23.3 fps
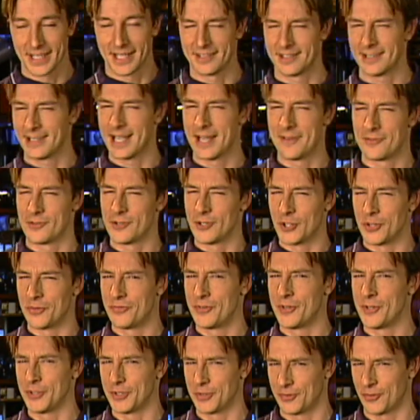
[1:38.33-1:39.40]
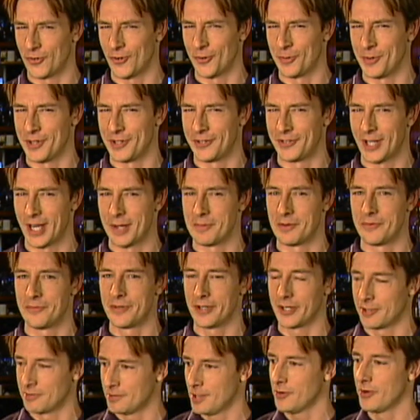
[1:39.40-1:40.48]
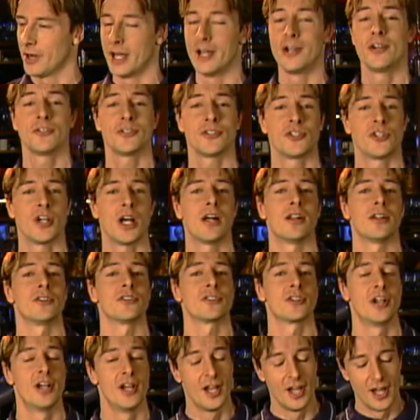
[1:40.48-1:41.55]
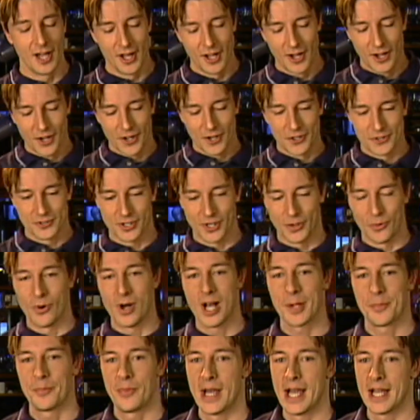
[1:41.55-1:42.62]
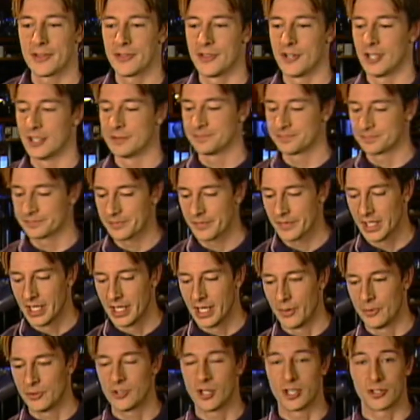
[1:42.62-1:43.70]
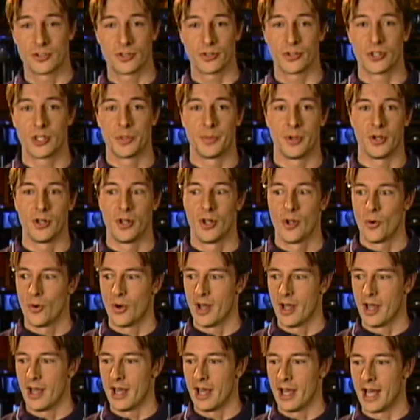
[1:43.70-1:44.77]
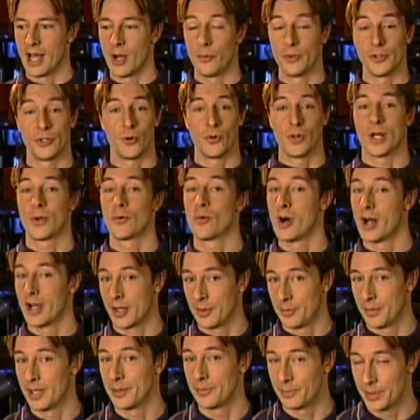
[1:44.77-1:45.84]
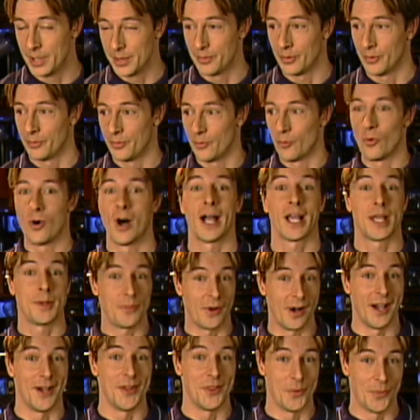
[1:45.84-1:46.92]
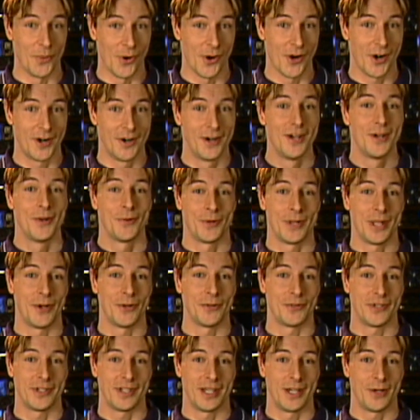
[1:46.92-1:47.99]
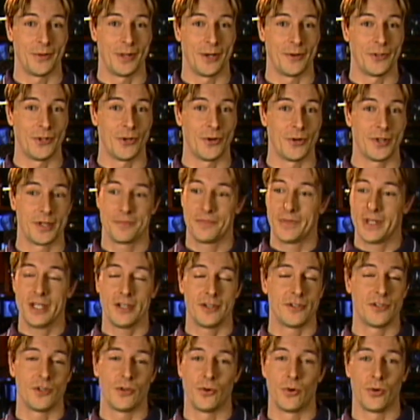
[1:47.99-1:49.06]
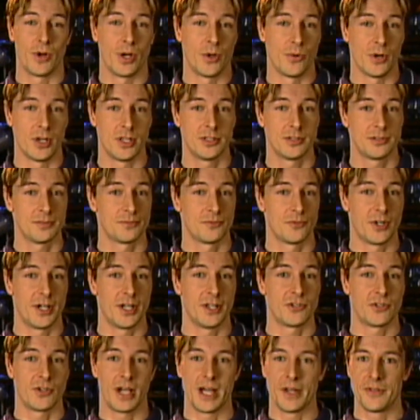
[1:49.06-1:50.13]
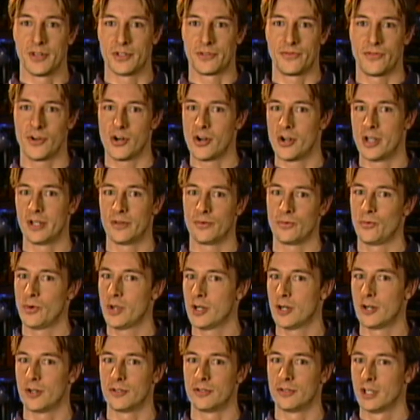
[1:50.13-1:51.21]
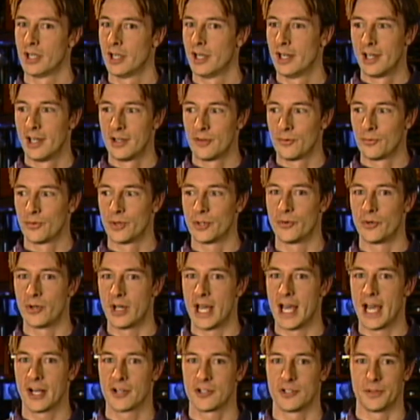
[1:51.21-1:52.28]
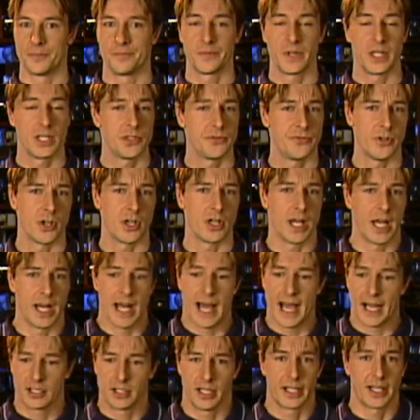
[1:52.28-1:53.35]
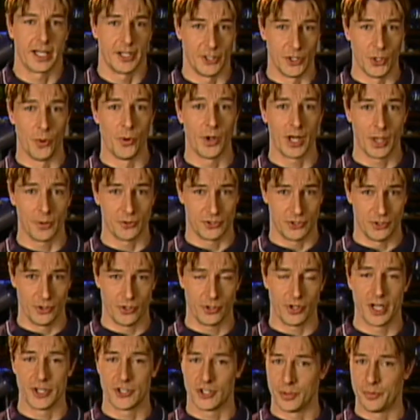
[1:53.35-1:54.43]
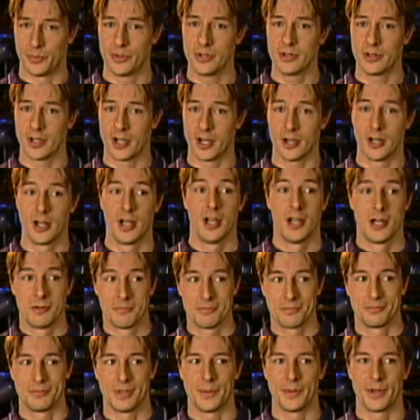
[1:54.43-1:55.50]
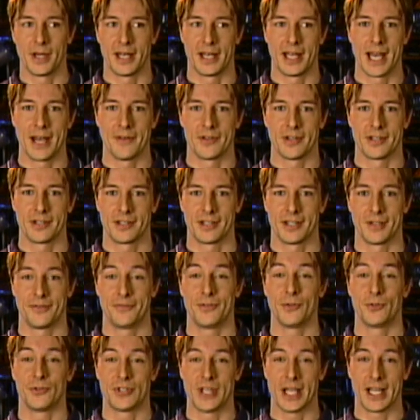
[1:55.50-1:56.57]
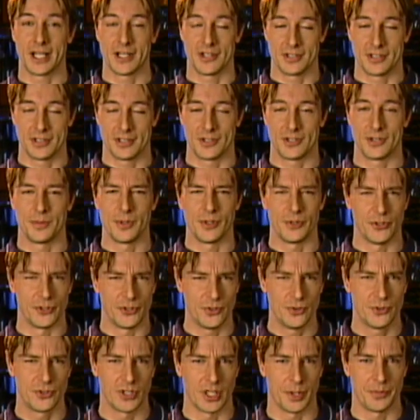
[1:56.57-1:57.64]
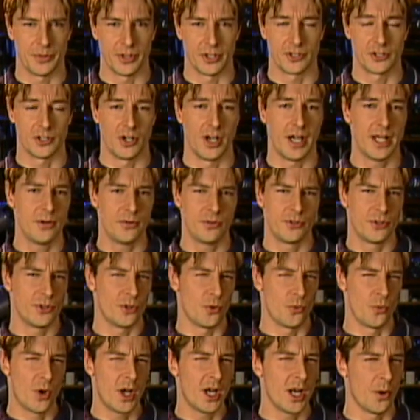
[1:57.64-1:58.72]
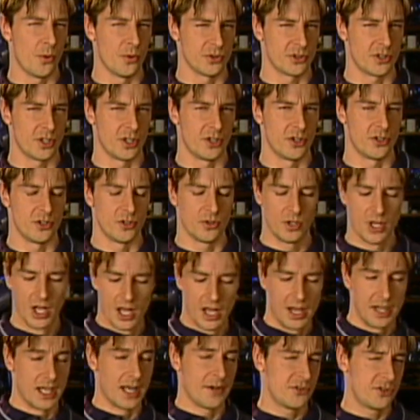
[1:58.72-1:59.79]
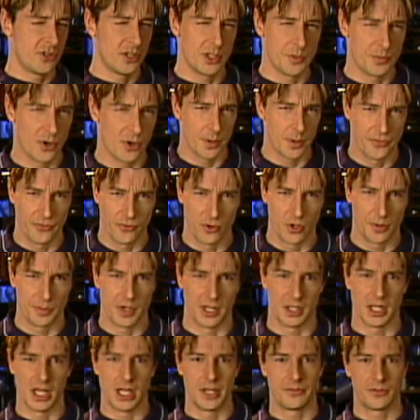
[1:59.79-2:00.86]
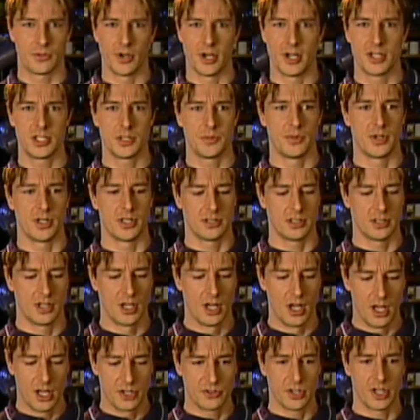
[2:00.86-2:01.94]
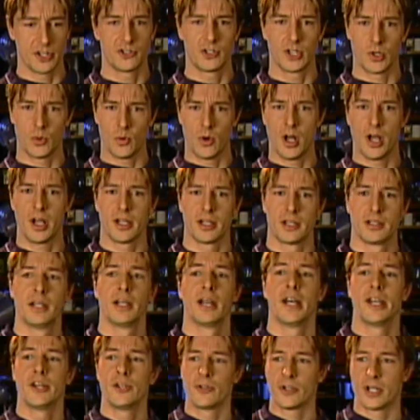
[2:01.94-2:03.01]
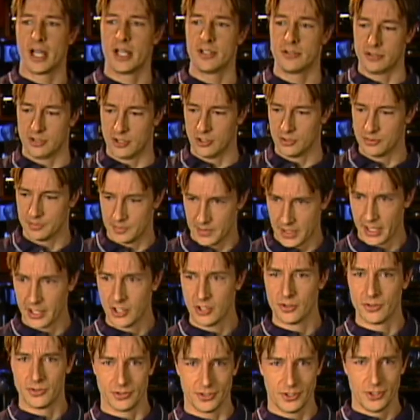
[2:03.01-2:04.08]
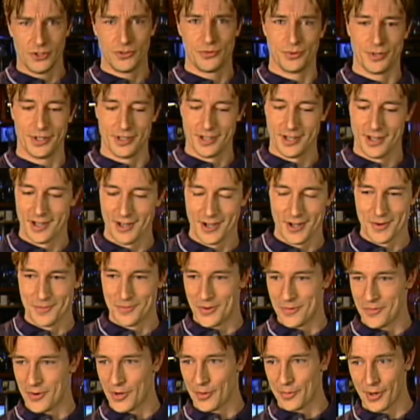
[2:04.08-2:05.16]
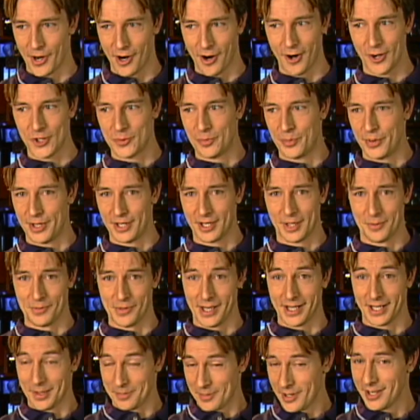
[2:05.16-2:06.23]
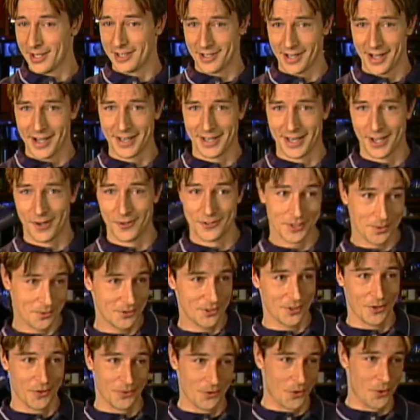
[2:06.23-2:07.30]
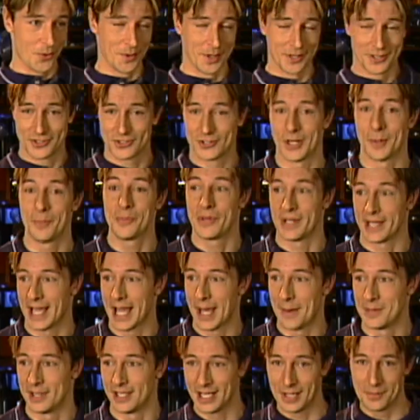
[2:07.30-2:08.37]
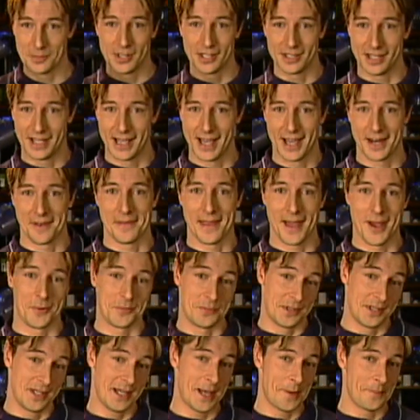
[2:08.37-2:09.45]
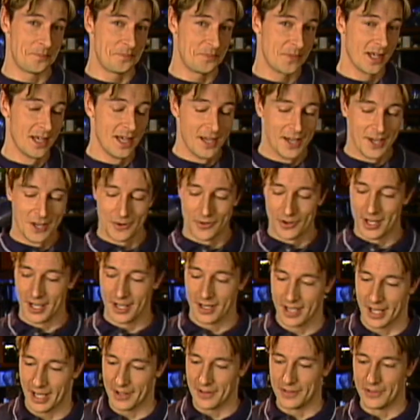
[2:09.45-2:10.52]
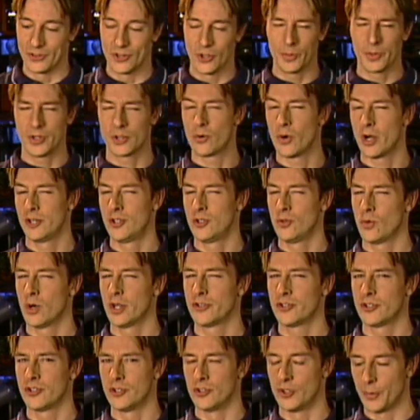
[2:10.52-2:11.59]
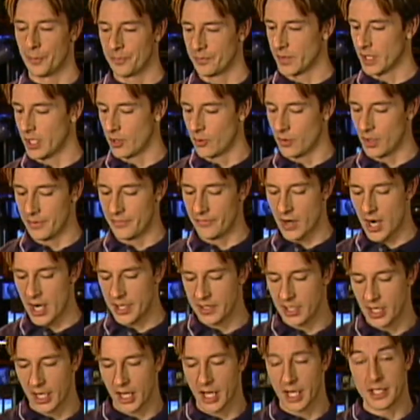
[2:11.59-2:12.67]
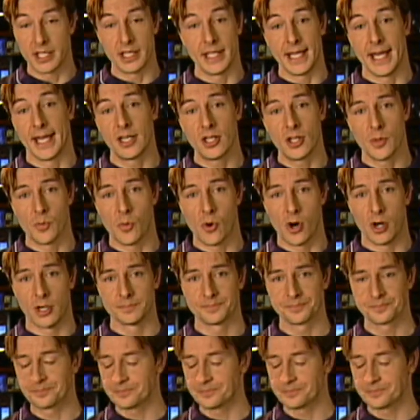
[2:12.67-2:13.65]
Didn't have very good feelings for him at the time. I figured, all right, here's a challenge. So I walked back there, and we talked earlier about how we don't like people walking behind the bar without knowing. They didn't know who I was, right? So I had this very weird reaction. I just figured I'd act like I knew what I was doing, or I should be there. Maybe I'd have a few seconds to be able to do something. So I didn't really know what I was going to do. Never seen the before in my life, crazy busy. So I started walking. "How you doing, guys? Excuse me. How you doing? Excuse me." My heart's beating. I'm like, I'm going to die now. Someone's going to throw something at me, hit me in the head, and that would be it, right? Nobody quite knew what to do. Anyway, finally I got to the end of the bar.